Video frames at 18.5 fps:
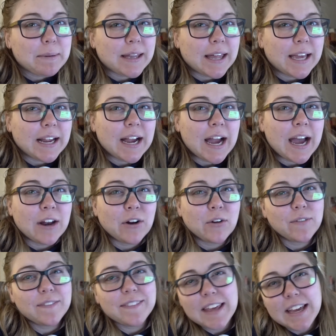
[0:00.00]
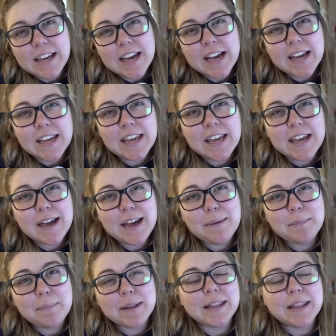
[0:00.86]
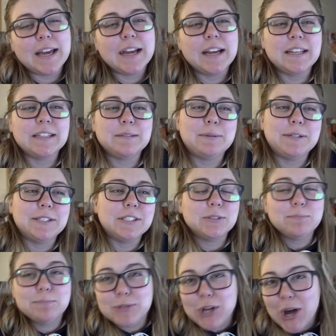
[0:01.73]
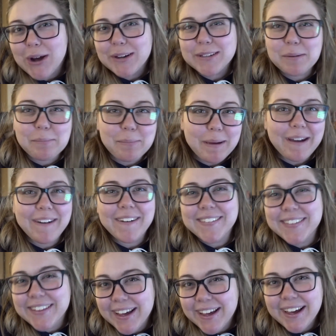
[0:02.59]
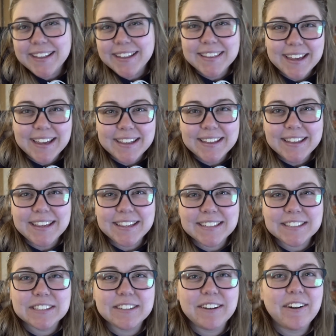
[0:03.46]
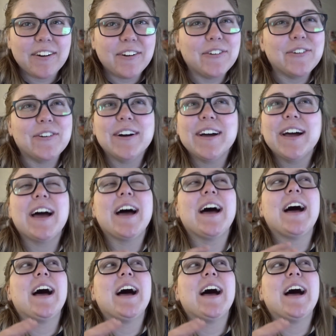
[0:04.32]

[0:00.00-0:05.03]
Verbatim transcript: but like I don't think I am, but like it's been talked about a lot lately, so